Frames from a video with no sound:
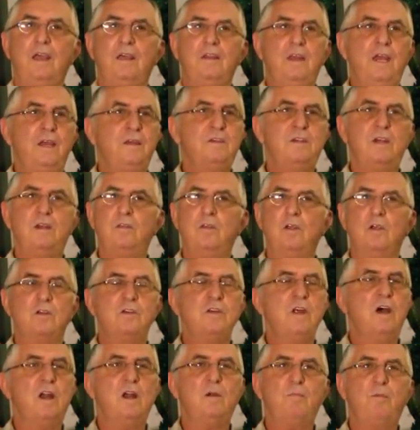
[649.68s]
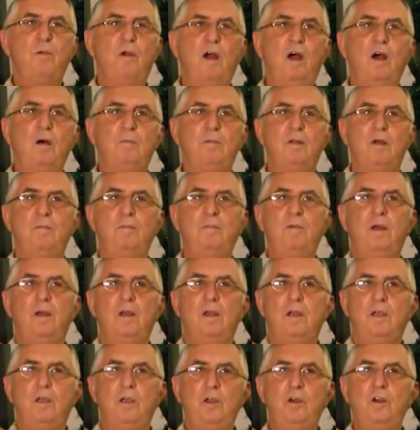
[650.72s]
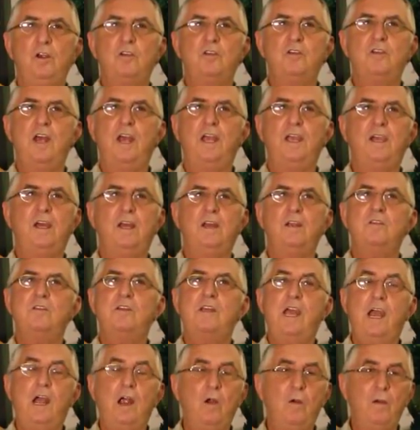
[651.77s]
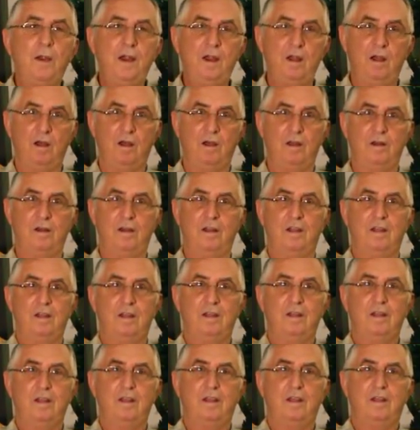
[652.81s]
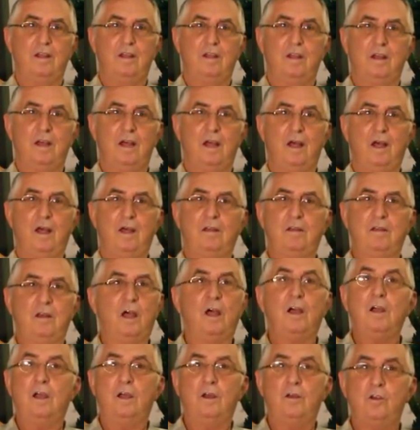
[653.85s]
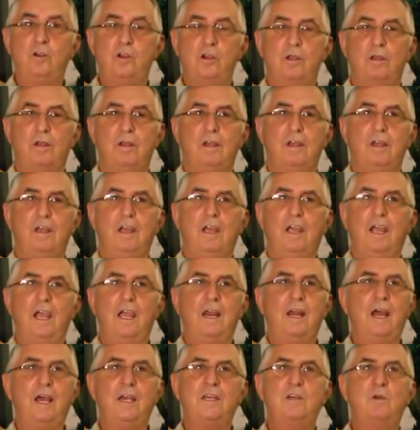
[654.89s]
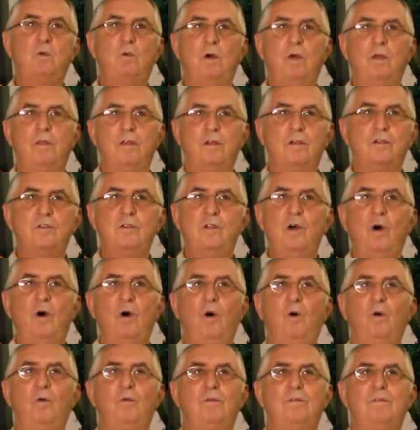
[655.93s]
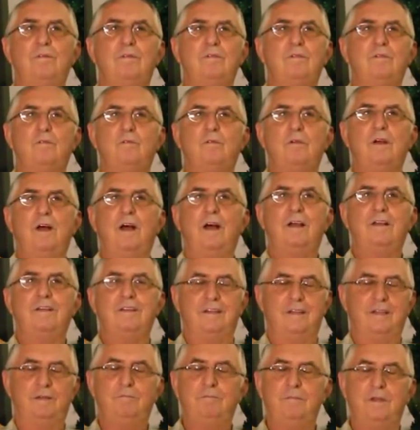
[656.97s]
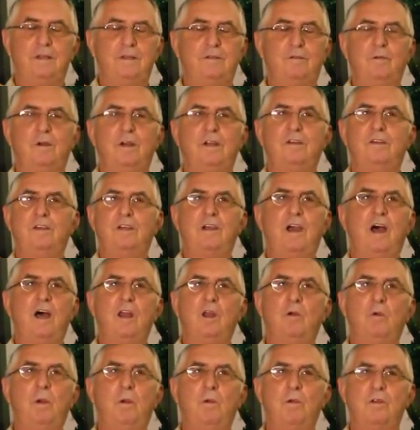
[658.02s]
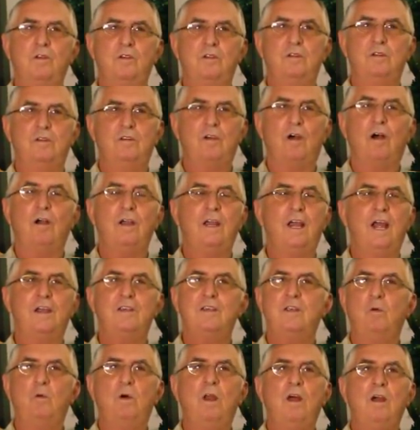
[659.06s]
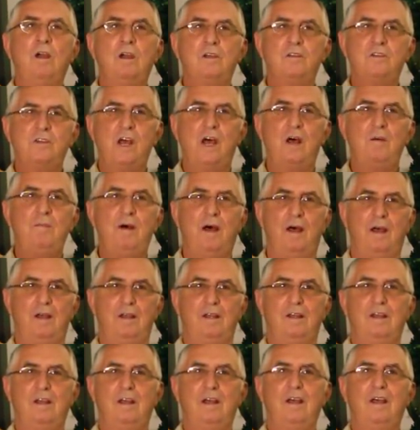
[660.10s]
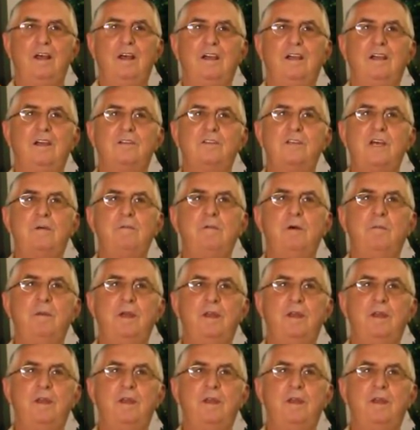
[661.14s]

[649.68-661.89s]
They said there's not a problem, you just take it as carry-on uh, luggage. And I said, well, there's no, in Tagalog we were talking, I said, well, I'm kasama. Kasama